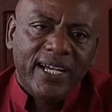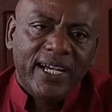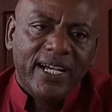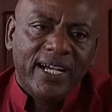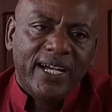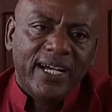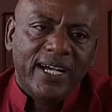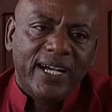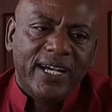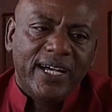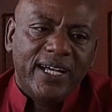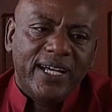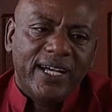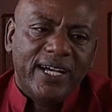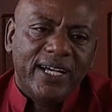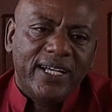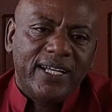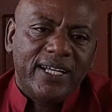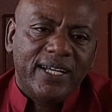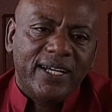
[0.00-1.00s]
Uh,
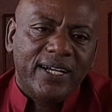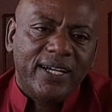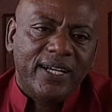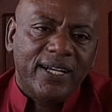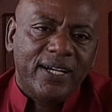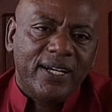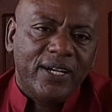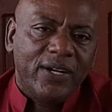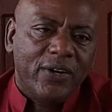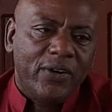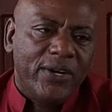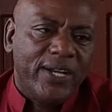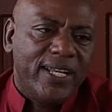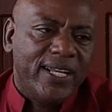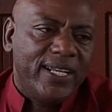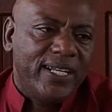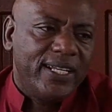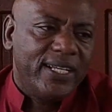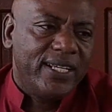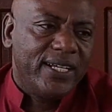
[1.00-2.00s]

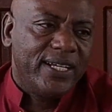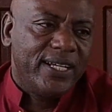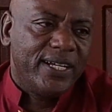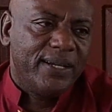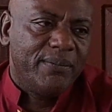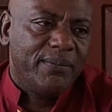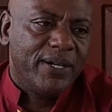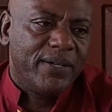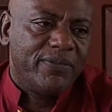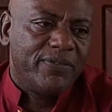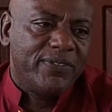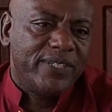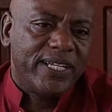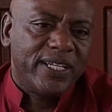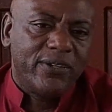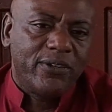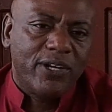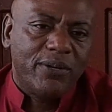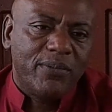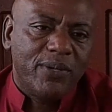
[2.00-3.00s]
oil,
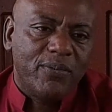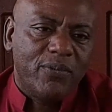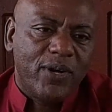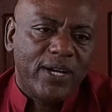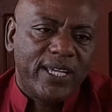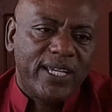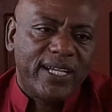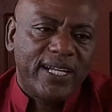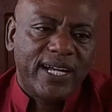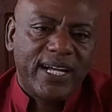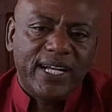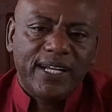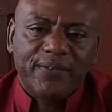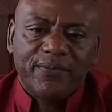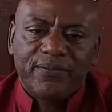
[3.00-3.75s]
mafuta ilikuwa imemwagika,